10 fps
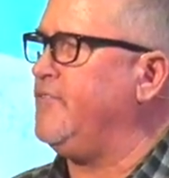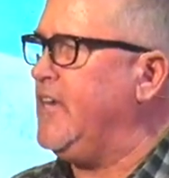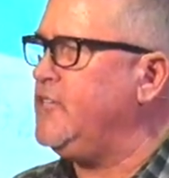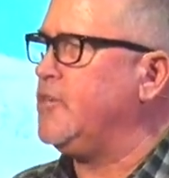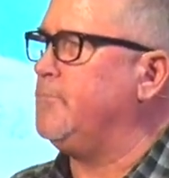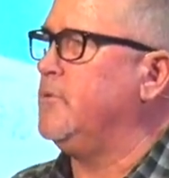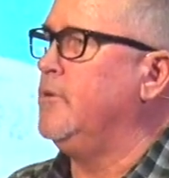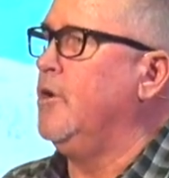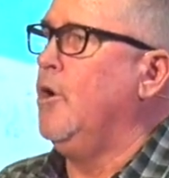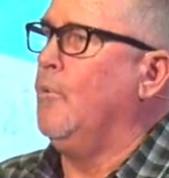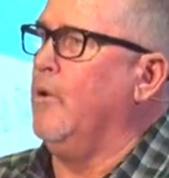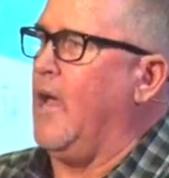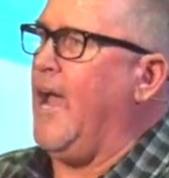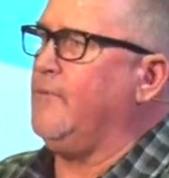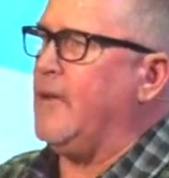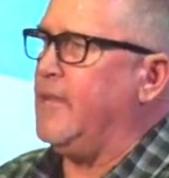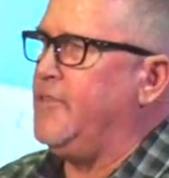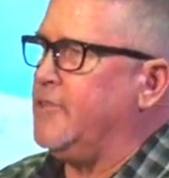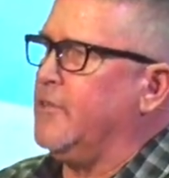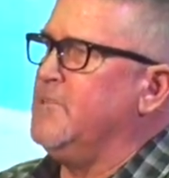of Egypt. Well, I read
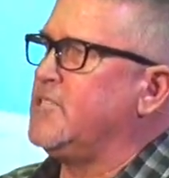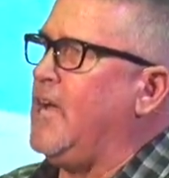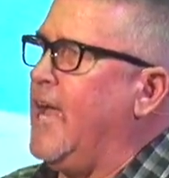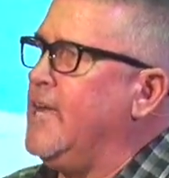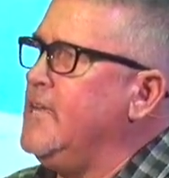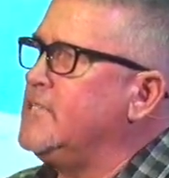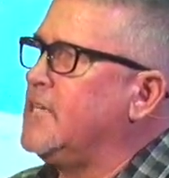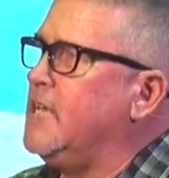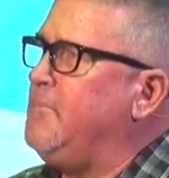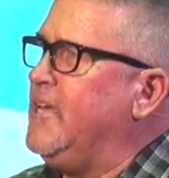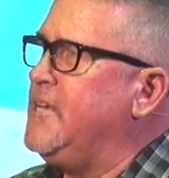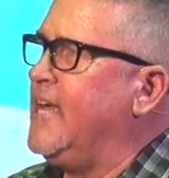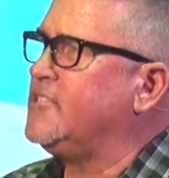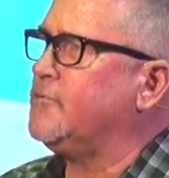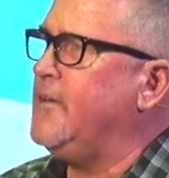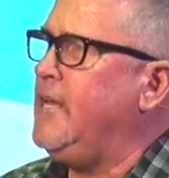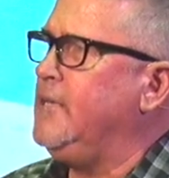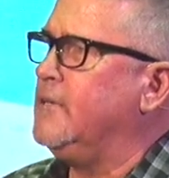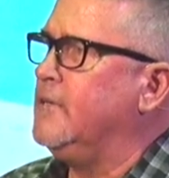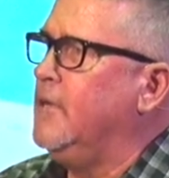that the Messiah is going to be a
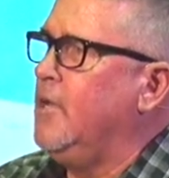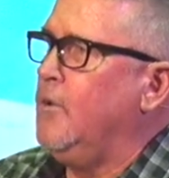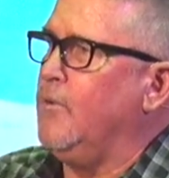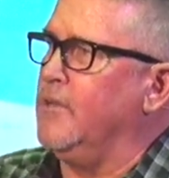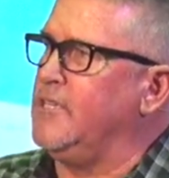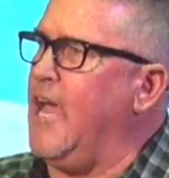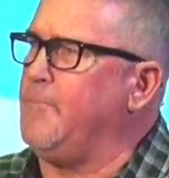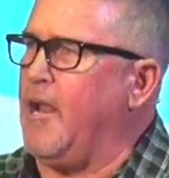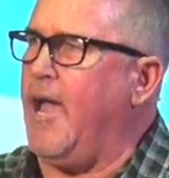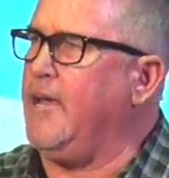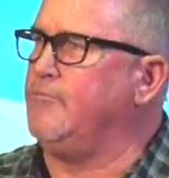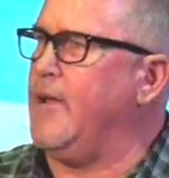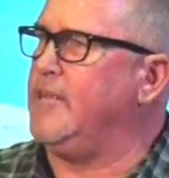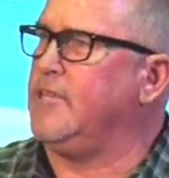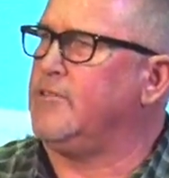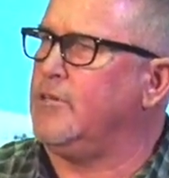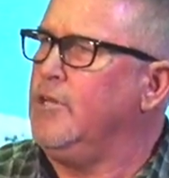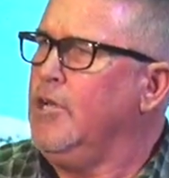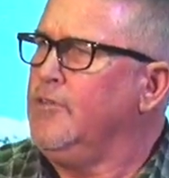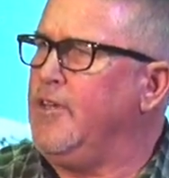Nazarene. Well, yeah, but I read that, the,
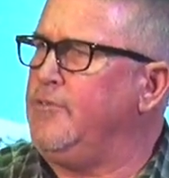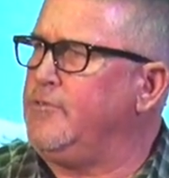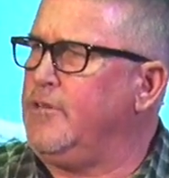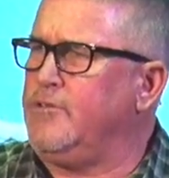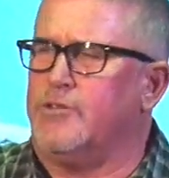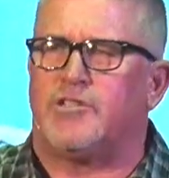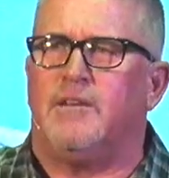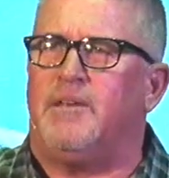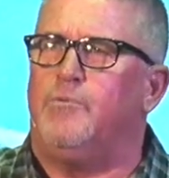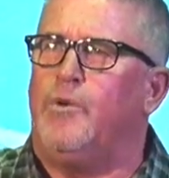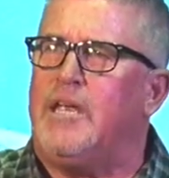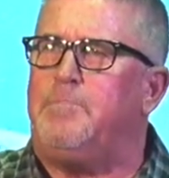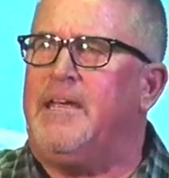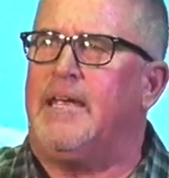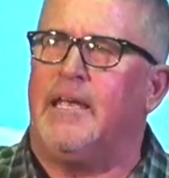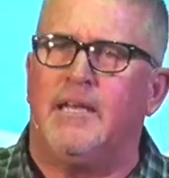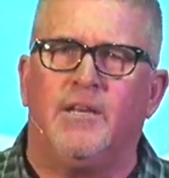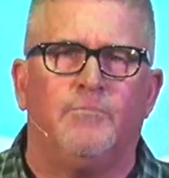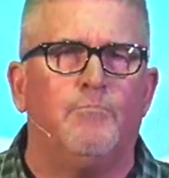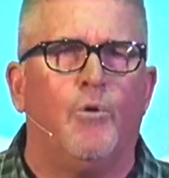that, that there's going to be weeping
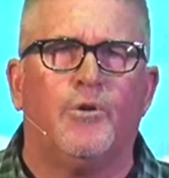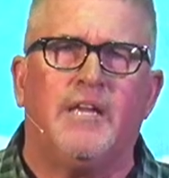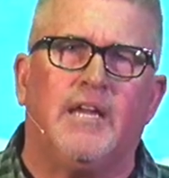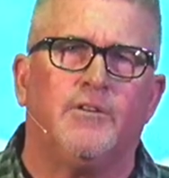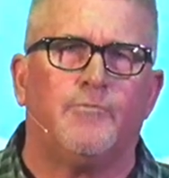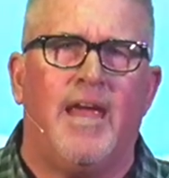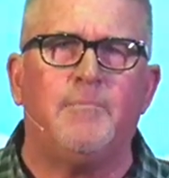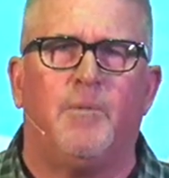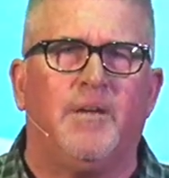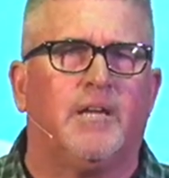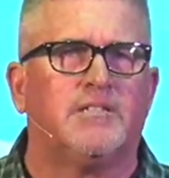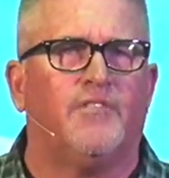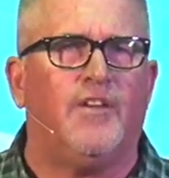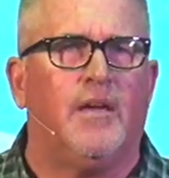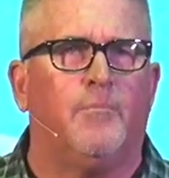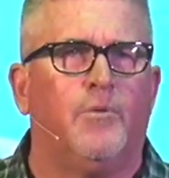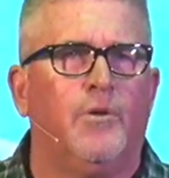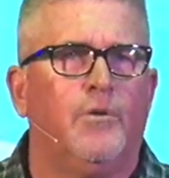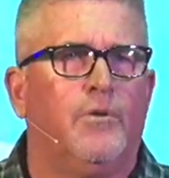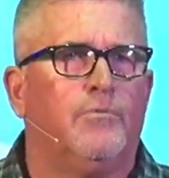and mourning and Ramah because of him.
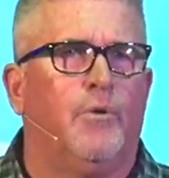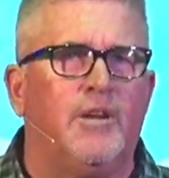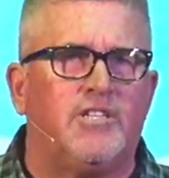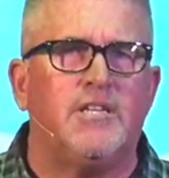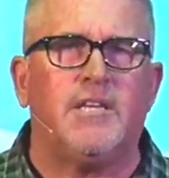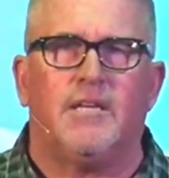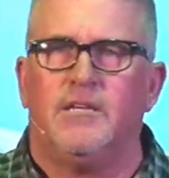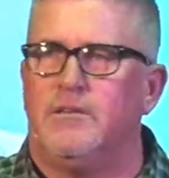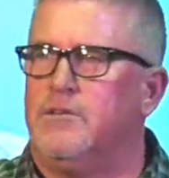Well, which is it?